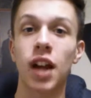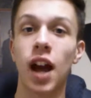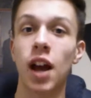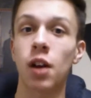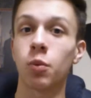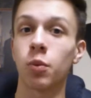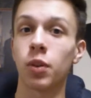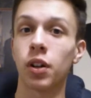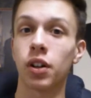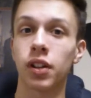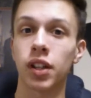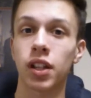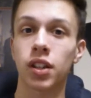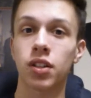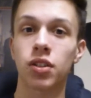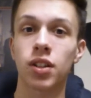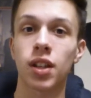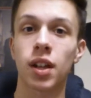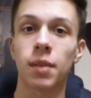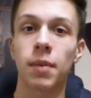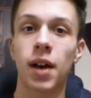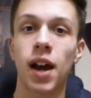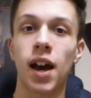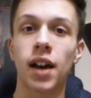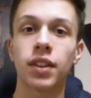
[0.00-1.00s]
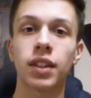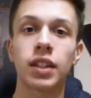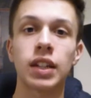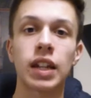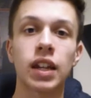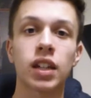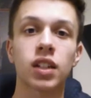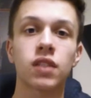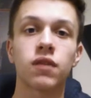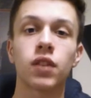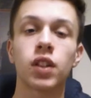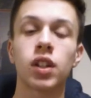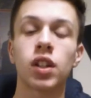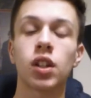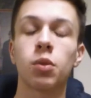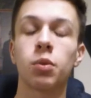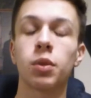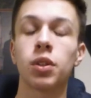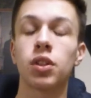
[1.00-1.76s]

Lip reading: I will answer them on the next video.